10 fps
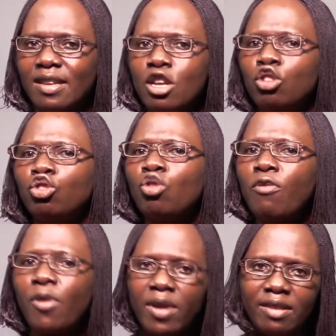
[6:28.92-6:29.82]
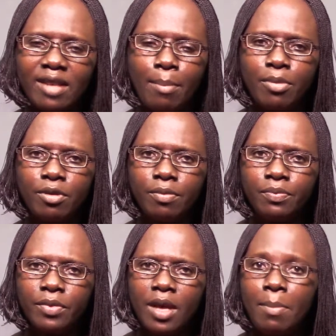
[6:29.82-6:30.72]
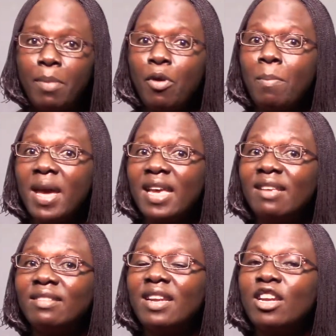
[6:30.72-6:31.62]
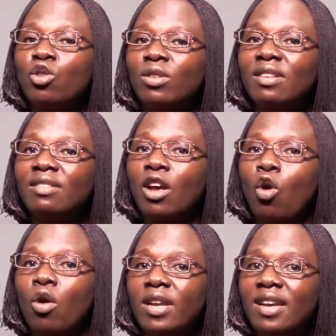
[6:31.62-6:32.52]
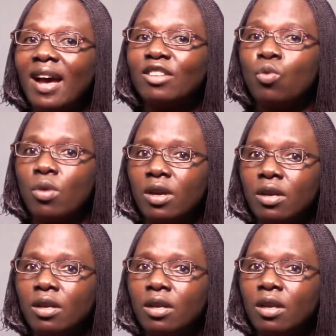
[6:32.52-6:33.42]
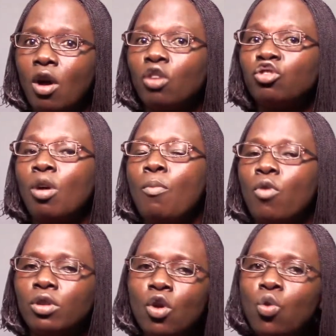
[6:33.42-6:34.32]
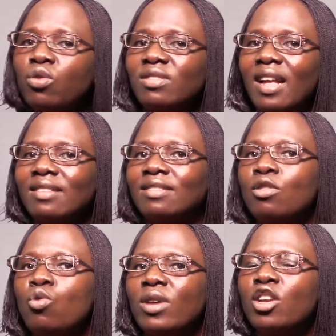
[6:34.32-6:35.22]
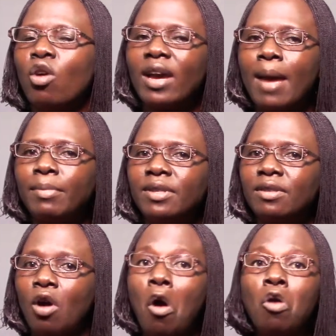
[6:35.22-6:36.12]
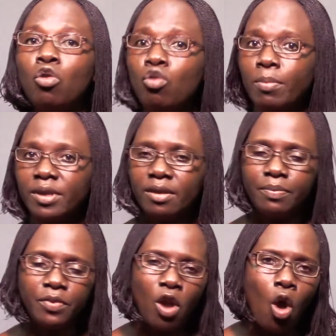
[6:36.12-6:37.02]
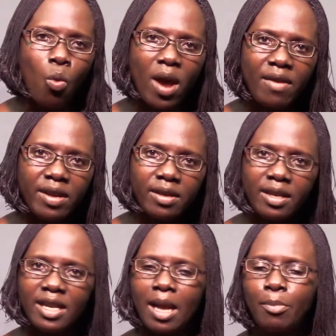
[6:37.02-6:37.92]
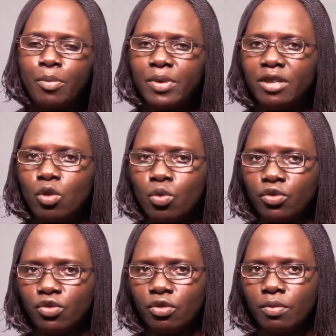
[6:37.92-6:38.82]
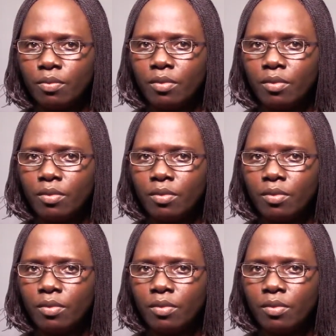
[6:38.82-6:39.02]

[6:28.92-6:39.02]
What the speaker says: So, for example, people may easily notice a colleague at work or someone who starts looking unkempt or ungroomed or wearing inappropriate clothes.